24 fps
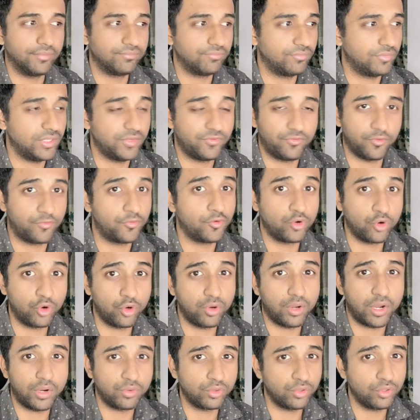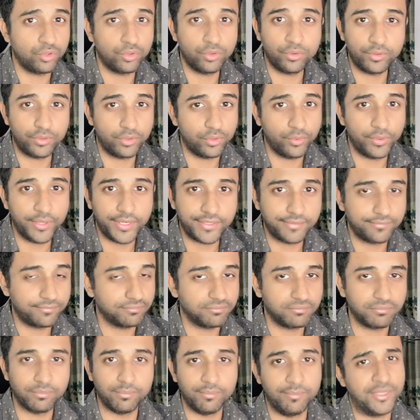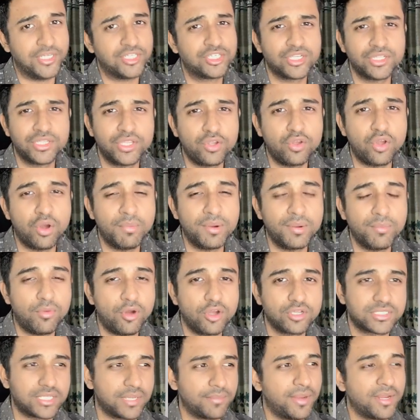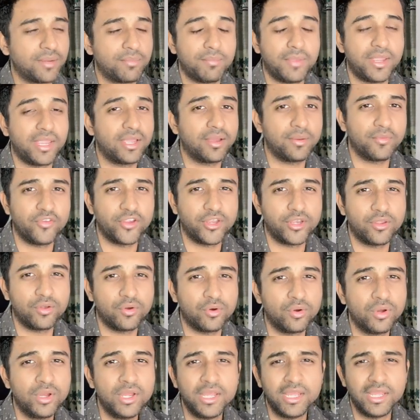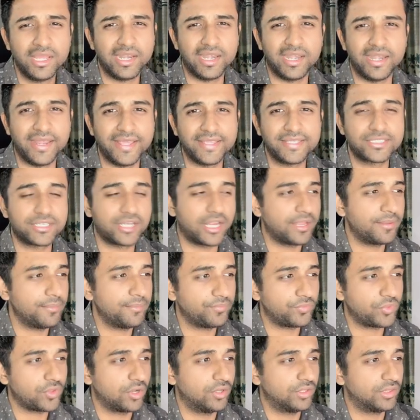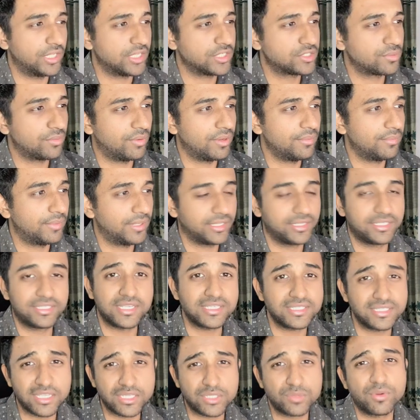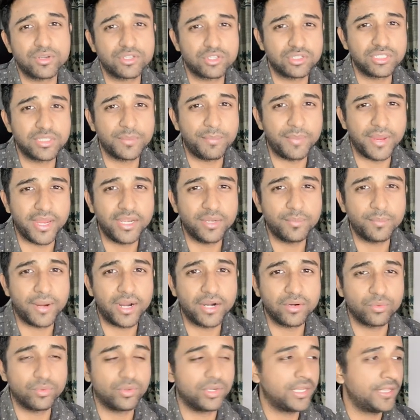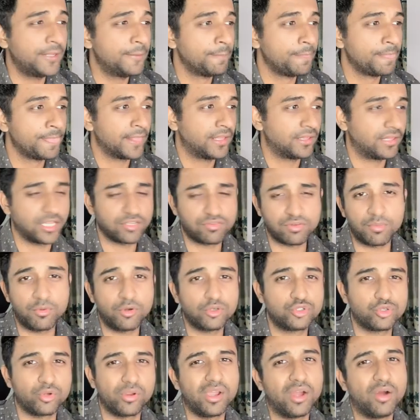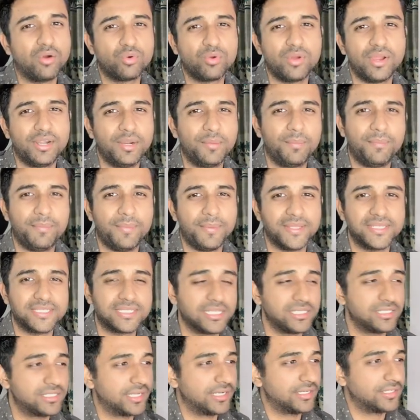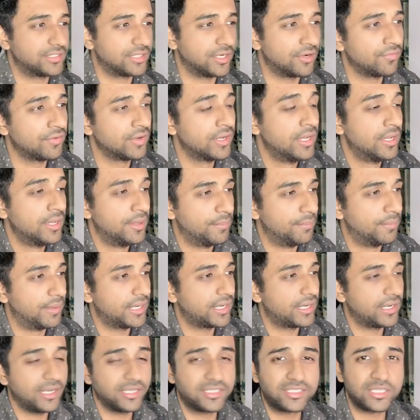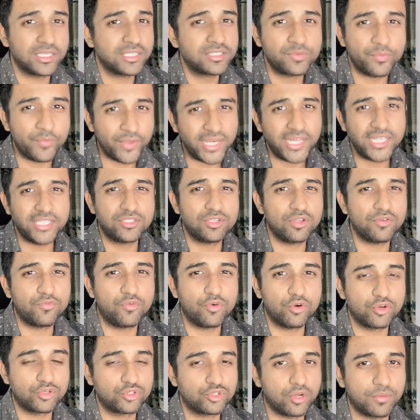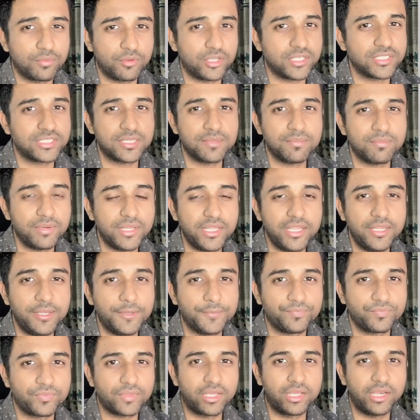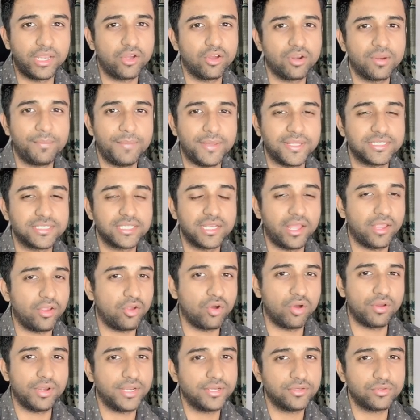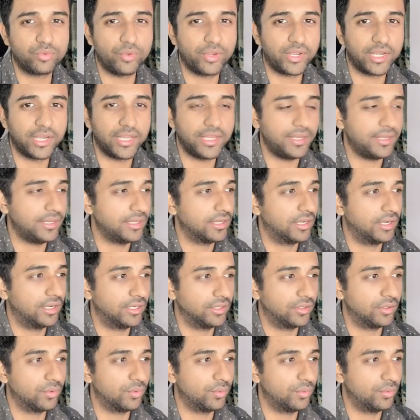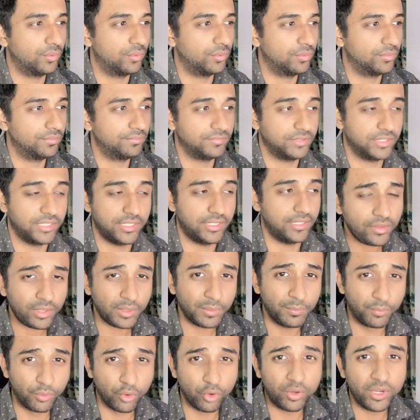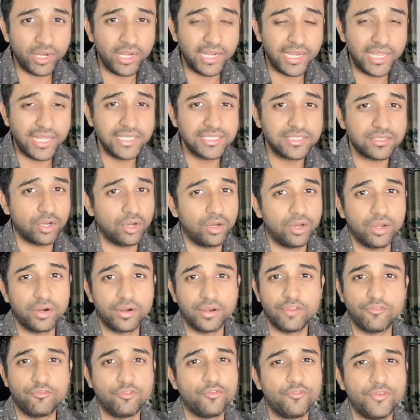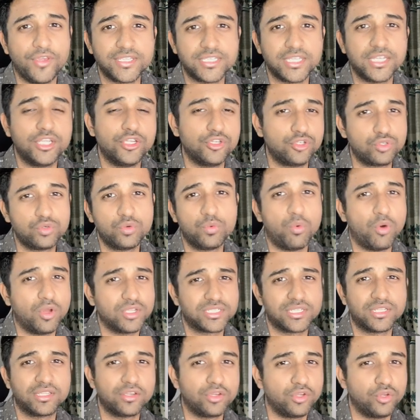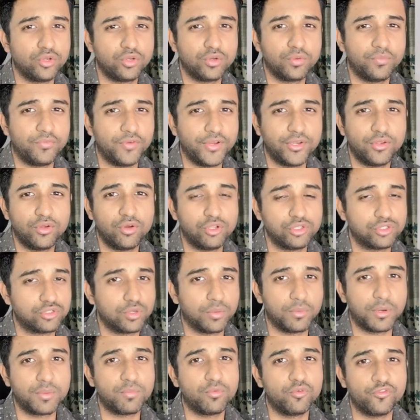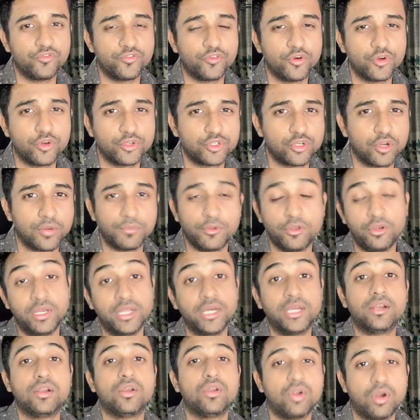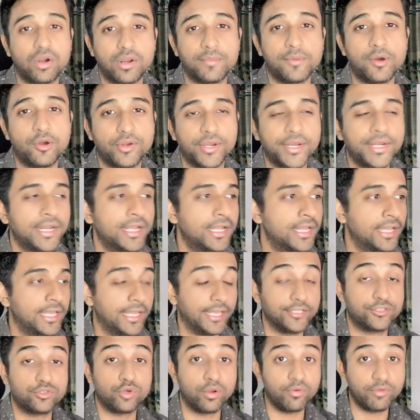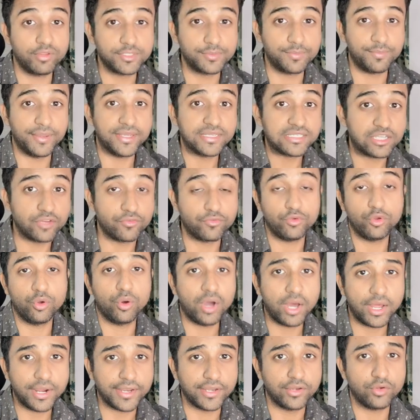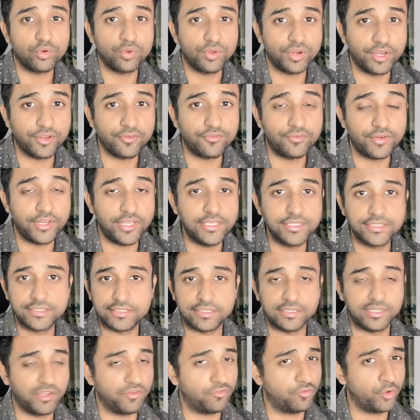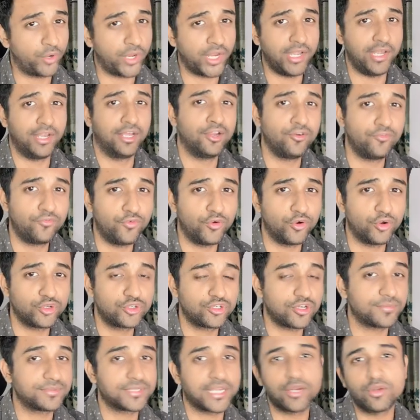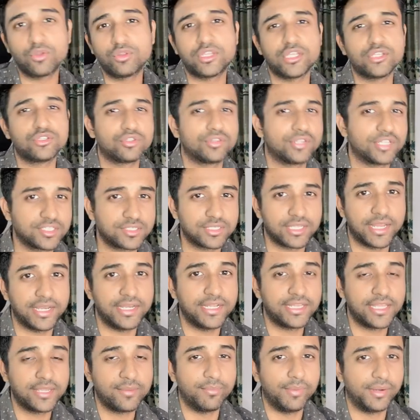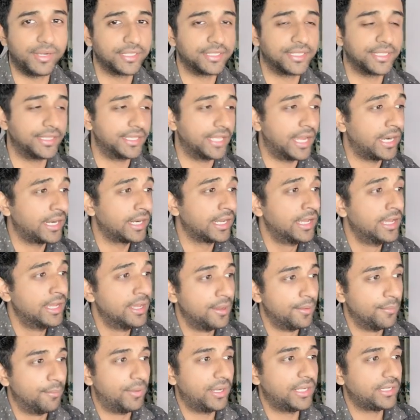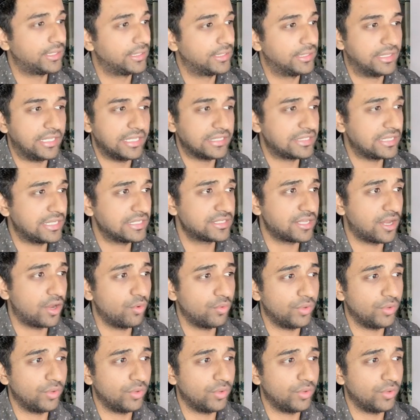If you don't know how to do it, mention the comment box. I might make a video next time on this one, but since this one is on the paint part only, that's why I'm not showing how to edit pencils and stuff. But it's very easy in Photoshop. You can simply click on a pencil icon and quickly do the broken links. Or if you face any issue, watch another YouTube video also about Photoshop. You'll learn a lot about it. It's always best if you are into NFTs, if you can learn Photoshop. I don't think so there's anything better than that. But this is how